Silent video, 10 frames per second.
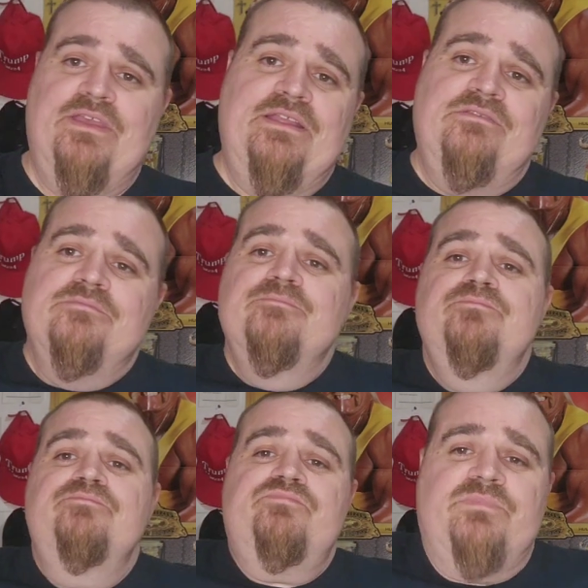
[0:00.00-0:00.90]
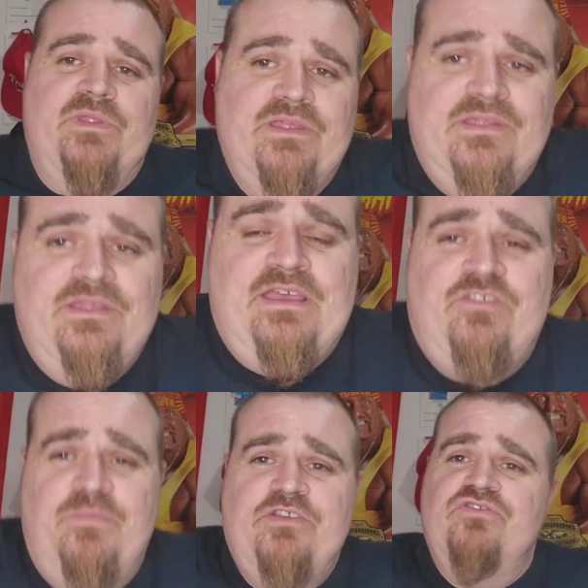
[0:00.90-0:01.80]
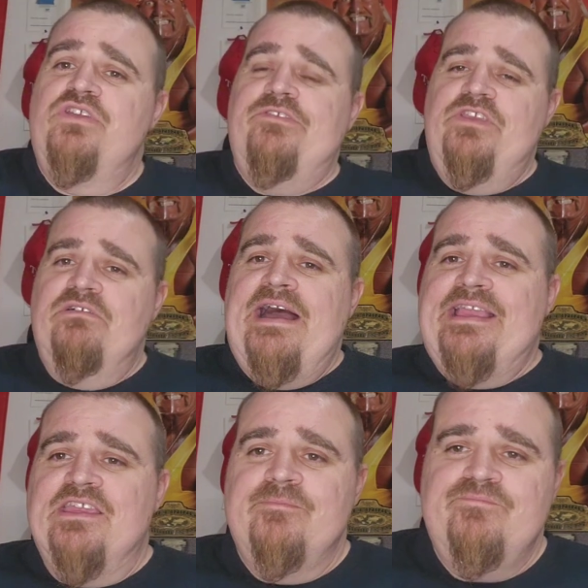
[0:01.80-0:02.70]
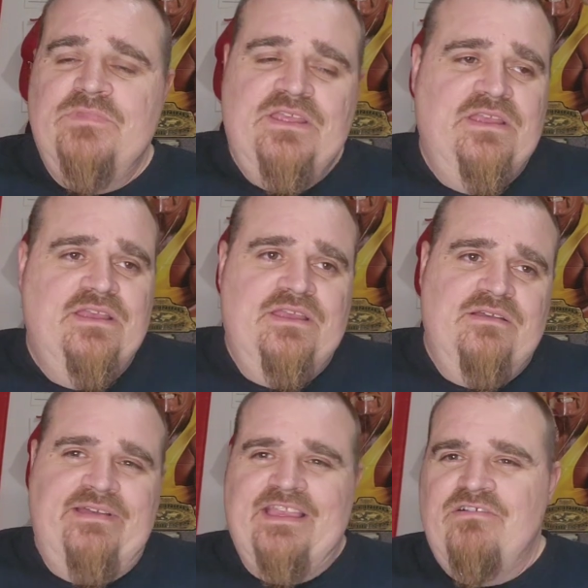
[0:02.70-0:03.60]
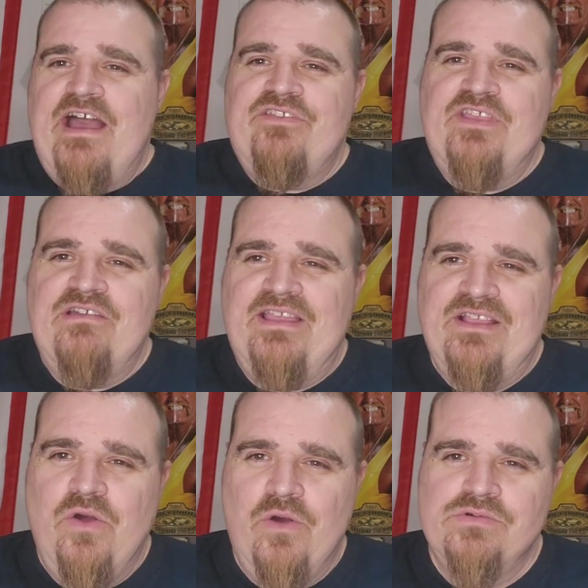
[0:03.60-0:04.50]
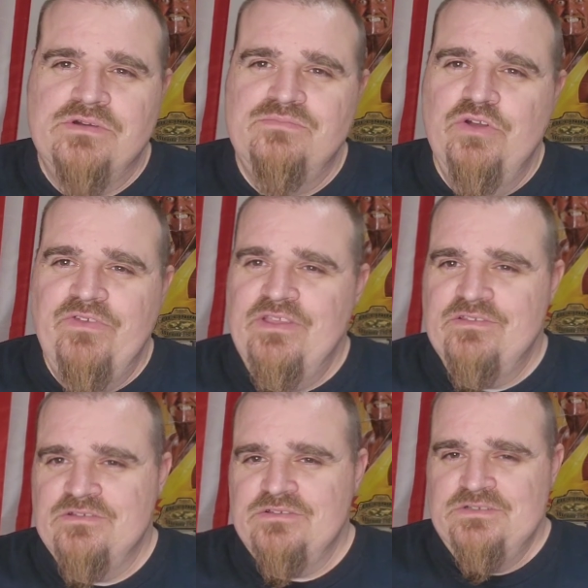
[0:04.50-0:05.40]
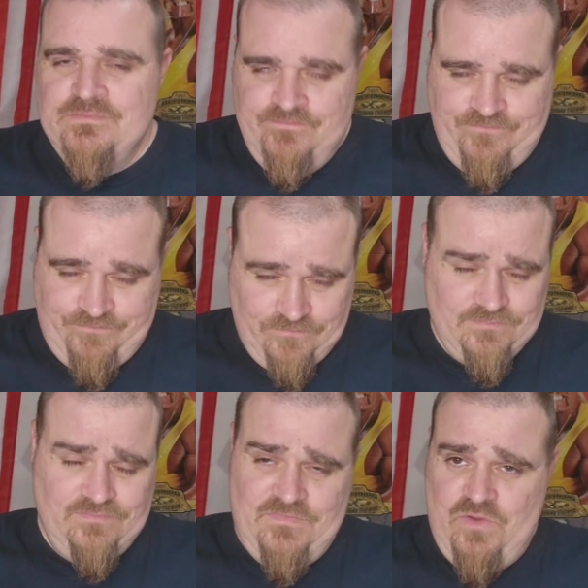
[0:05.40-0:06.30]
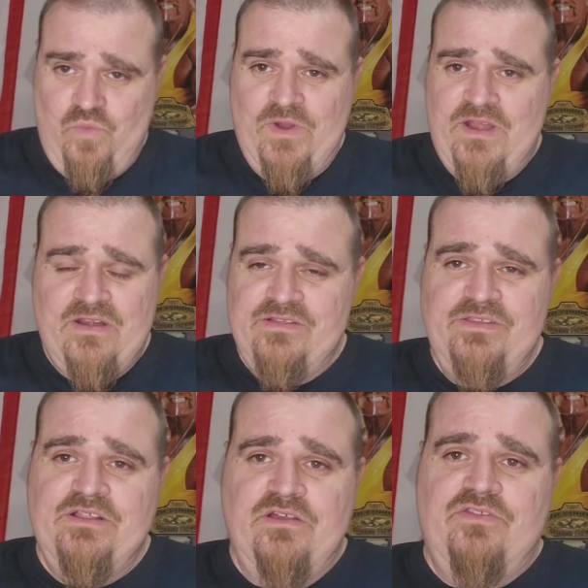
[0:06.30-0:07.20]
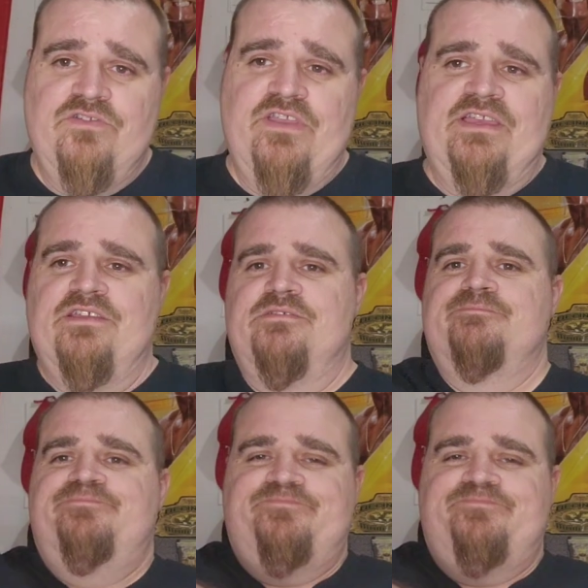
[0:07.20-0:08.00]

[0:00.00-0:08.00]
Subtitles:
And especially if you like classic, like, horror movies where, you know, there's like a